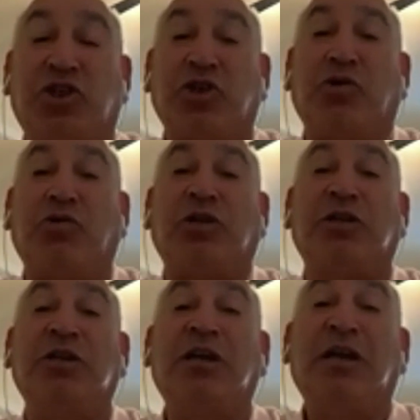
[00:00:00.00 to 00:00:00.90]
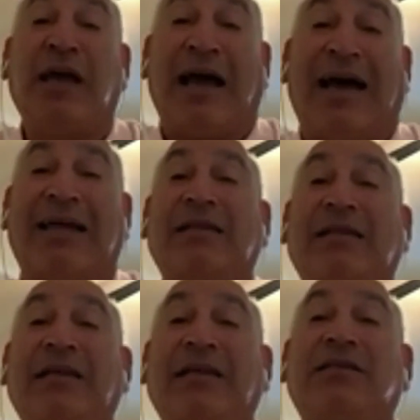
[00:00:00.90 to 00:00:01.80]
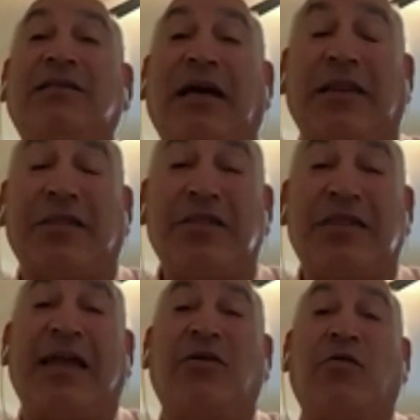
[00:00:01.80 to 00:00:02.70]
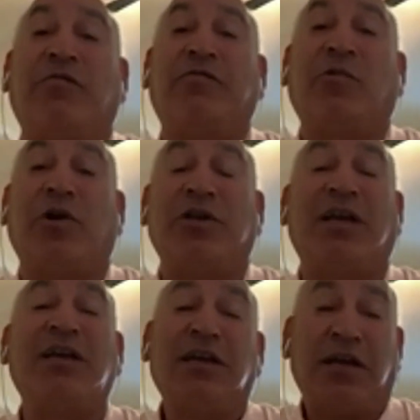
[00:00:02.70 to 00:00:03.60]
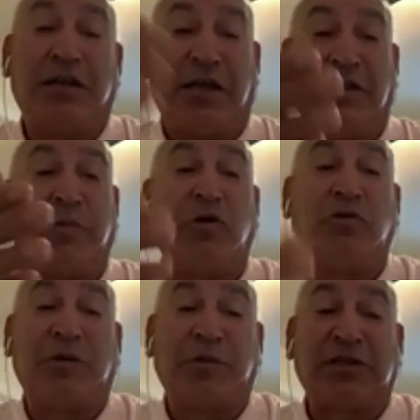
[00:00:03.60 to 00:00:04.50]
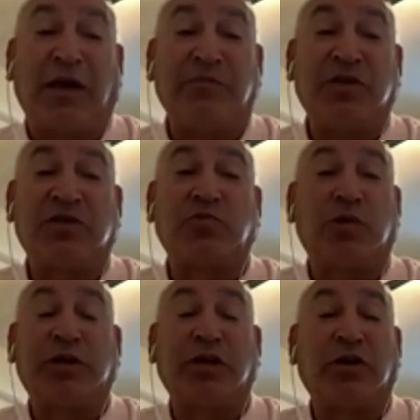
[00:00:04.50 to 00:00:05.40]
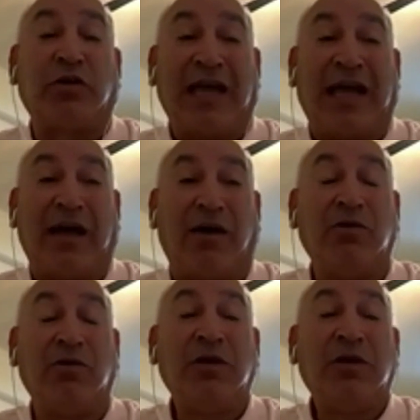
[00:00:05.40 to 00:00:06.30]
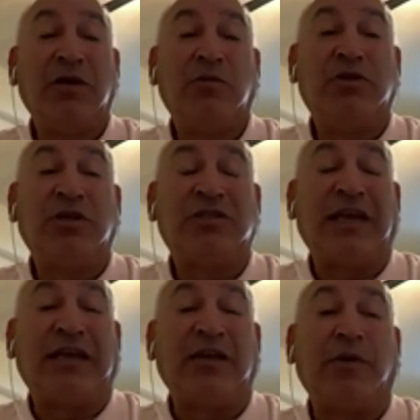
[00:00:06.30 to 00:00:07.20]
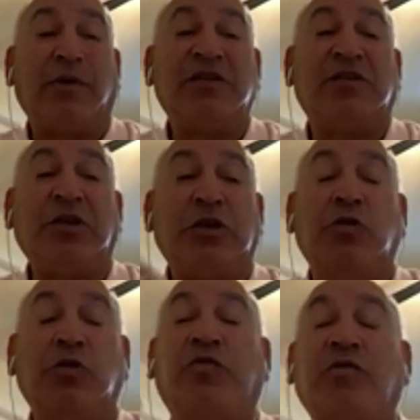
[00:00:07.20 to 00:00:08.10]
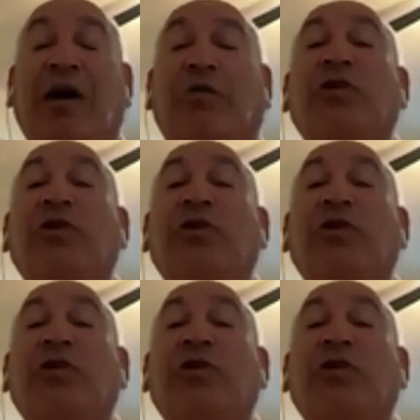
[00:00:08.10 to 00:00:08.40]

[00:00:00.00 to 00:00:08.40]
children, athletes, and then hopefully one day. And then the program I'm just working on now, which is taken up, is the youth to